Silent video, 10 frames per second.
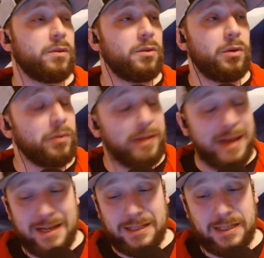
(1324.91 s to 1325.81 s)
You
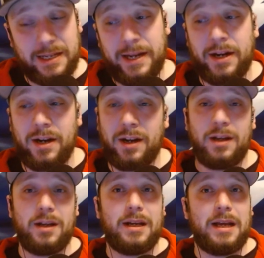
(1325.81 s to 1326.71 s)
can't sit here
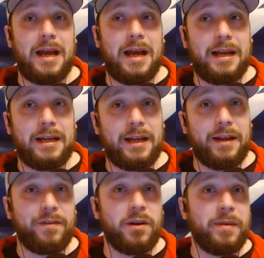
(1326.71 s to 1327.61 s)
and
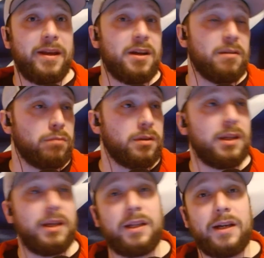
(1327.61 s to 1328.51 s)
if you're being
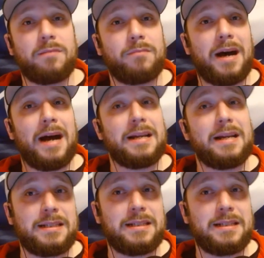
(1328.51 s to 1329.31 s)
completely unbiased,